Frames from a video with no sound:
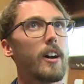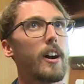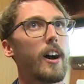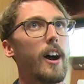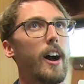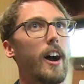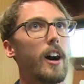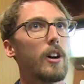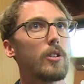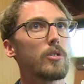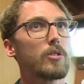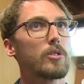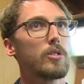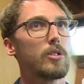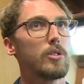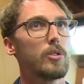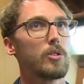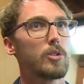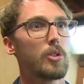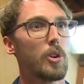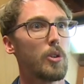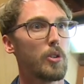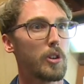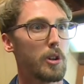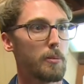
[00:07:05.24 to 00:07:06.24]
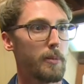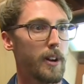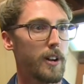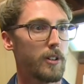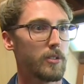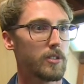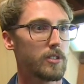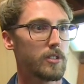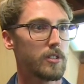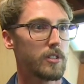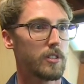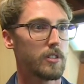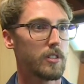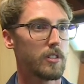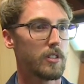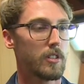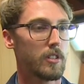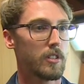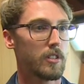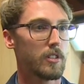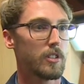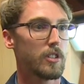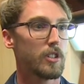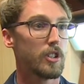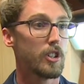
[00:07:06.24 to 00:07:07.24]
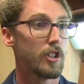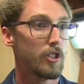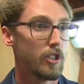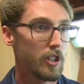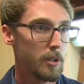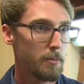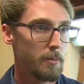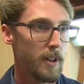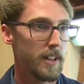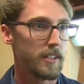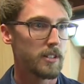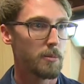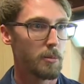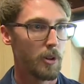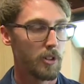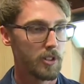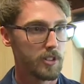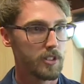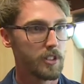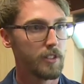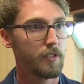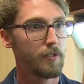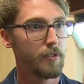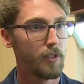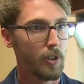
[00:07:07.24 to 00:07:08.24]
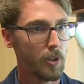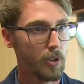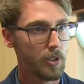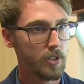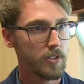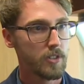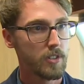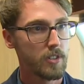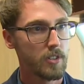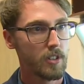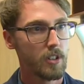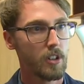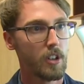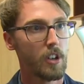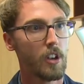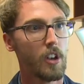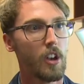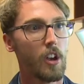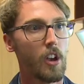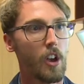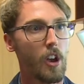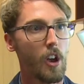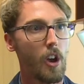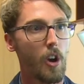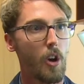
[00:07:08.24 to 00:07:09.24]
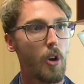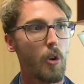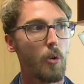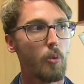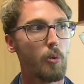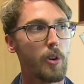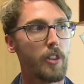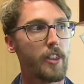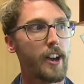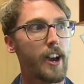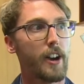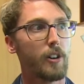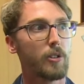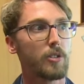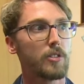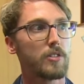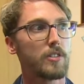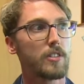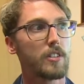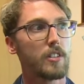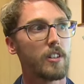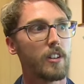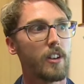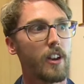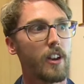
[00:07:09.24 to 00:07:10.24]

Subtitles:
how to talk about Europe as a positive force without